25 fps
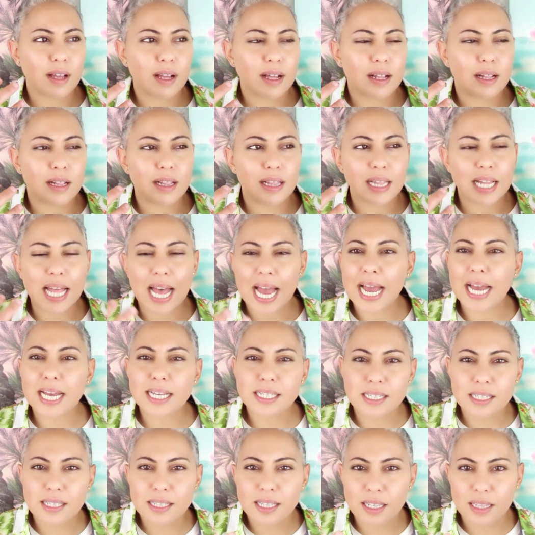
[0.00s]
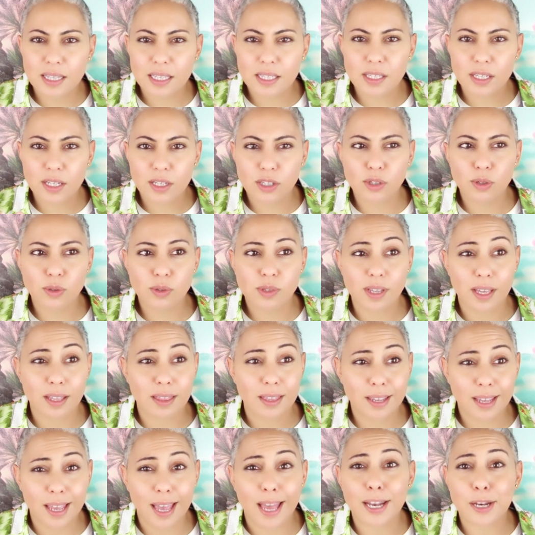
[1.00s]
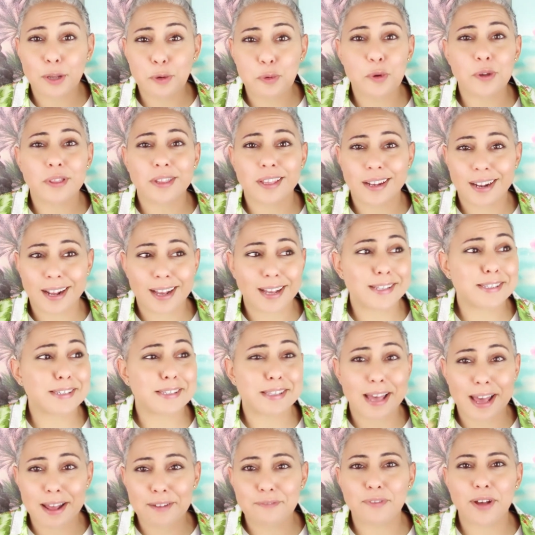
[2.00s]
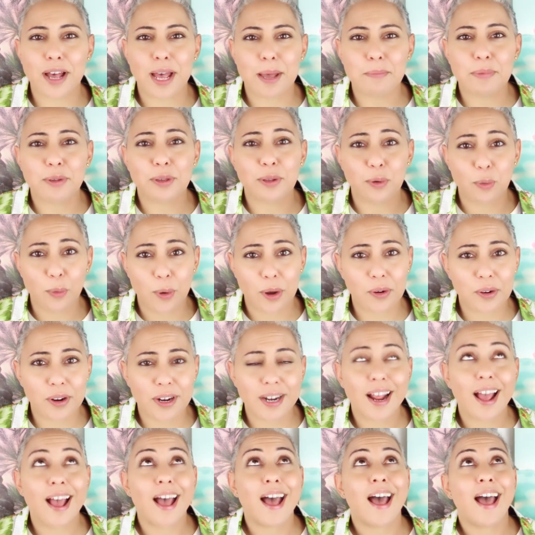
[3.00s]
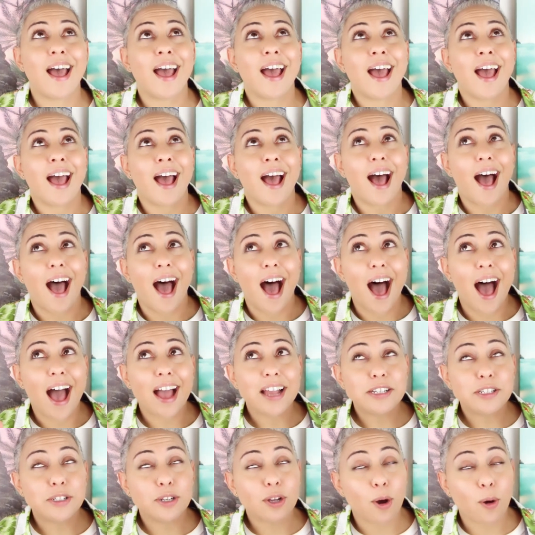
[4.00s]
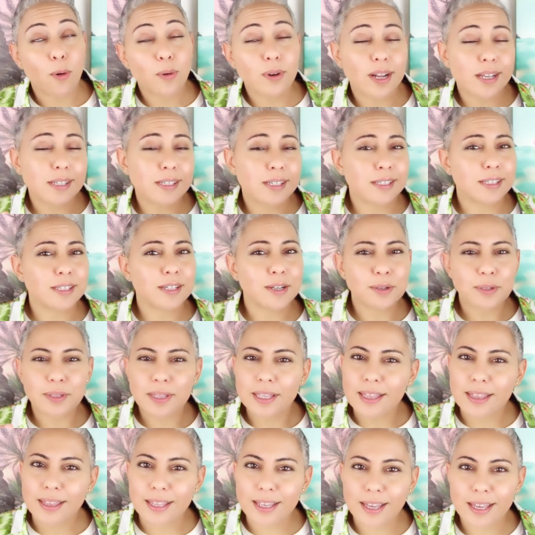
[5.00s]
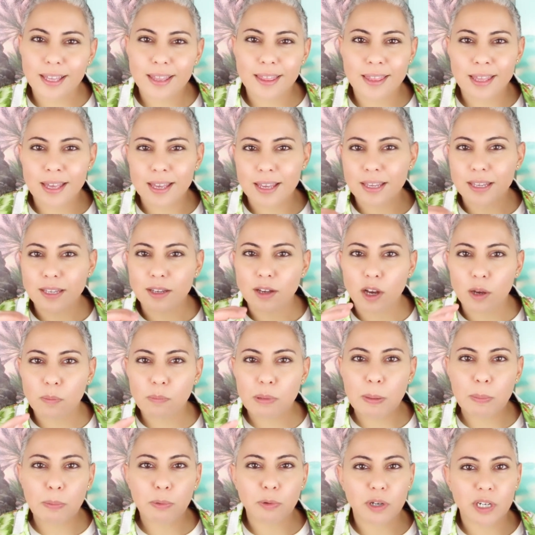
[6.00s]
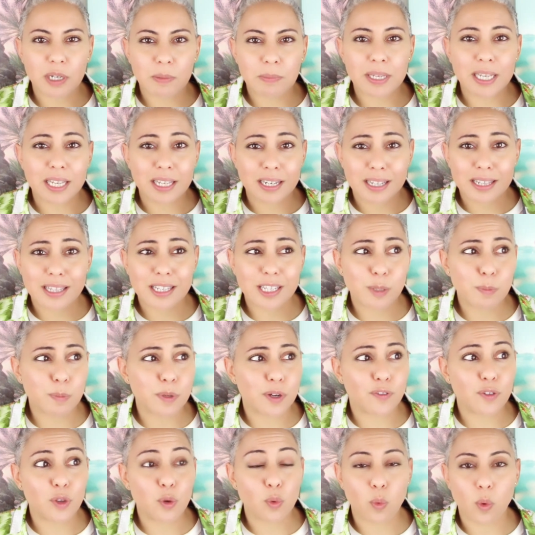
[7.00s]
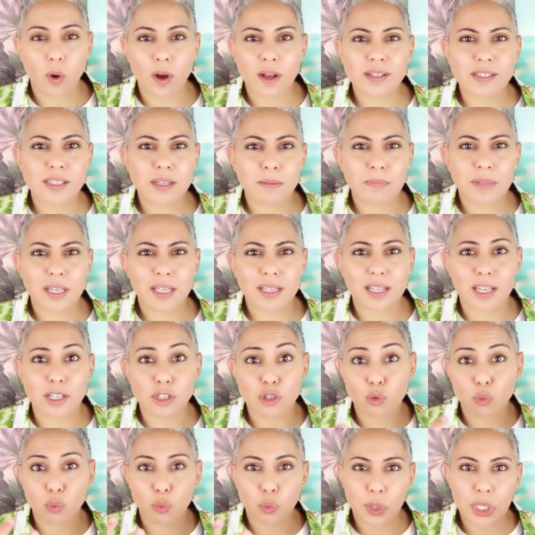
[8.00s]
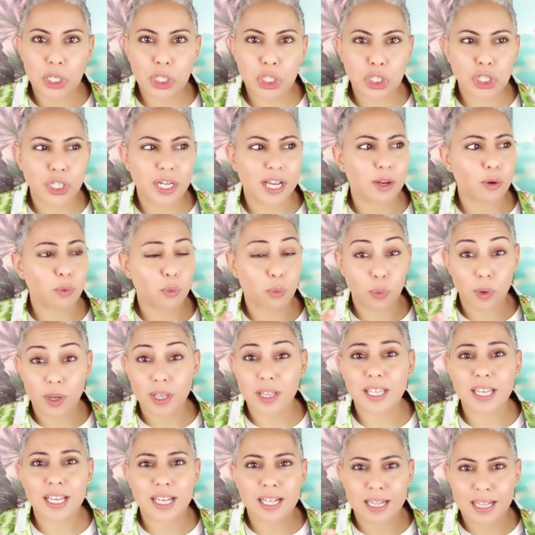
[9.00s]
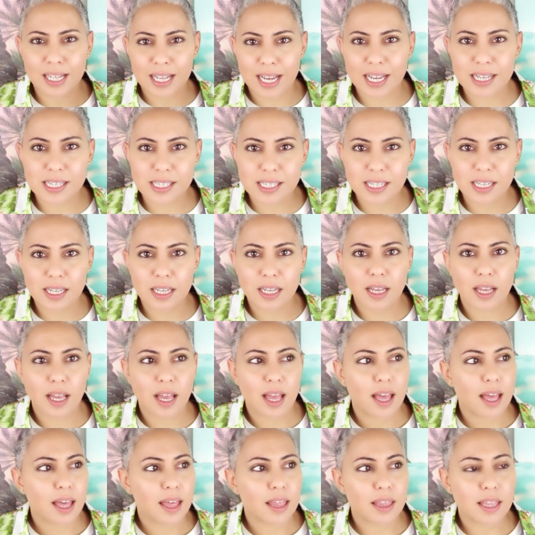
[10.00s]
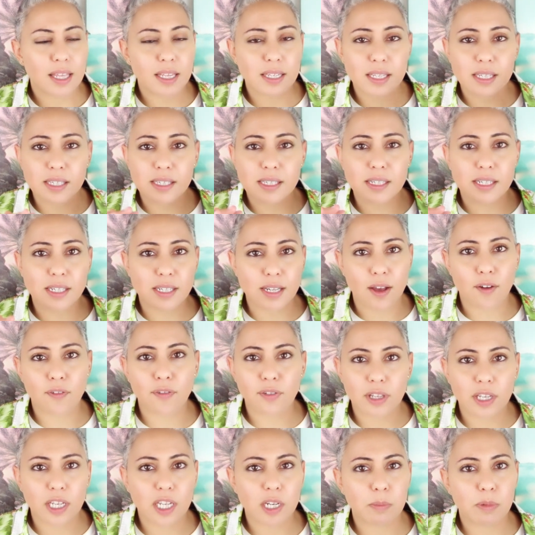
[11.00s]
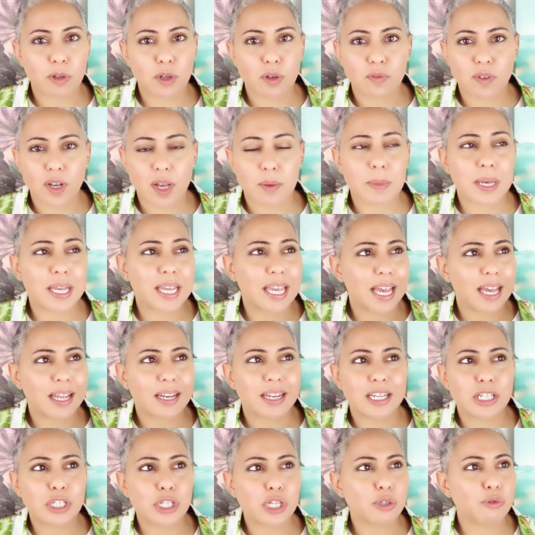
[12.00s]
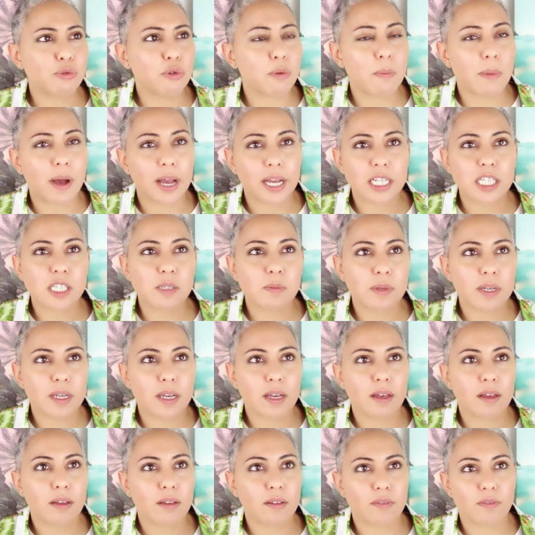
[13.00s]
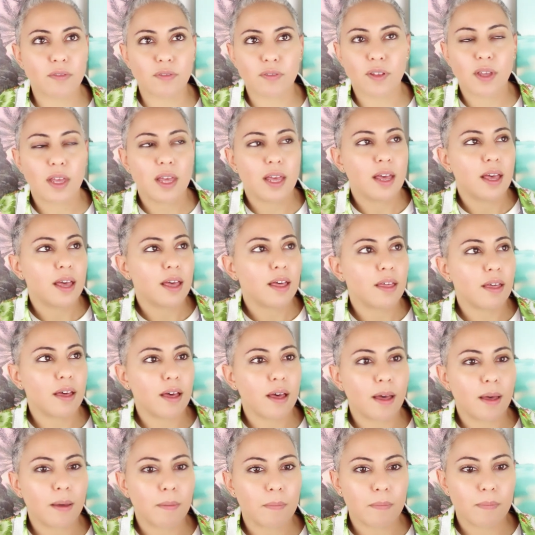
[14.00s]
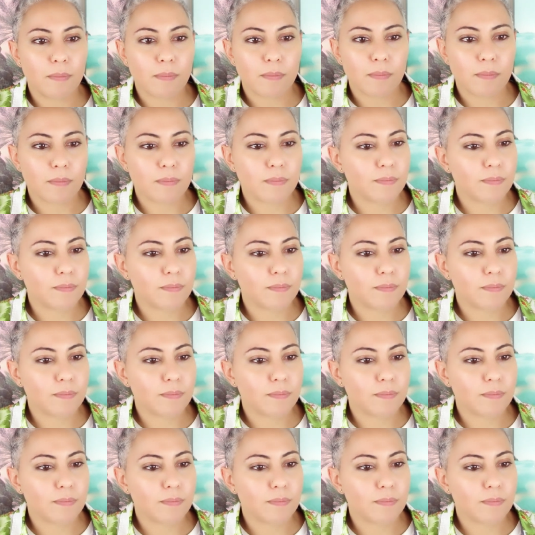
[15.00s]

class that this exudes, I think anyone that has that vibe can wear it. I don't necessarily think that young people are going to be into this, but if you want something that's rich and really classy, this is definitely going to be your vibe. Again, it just reminds me of um,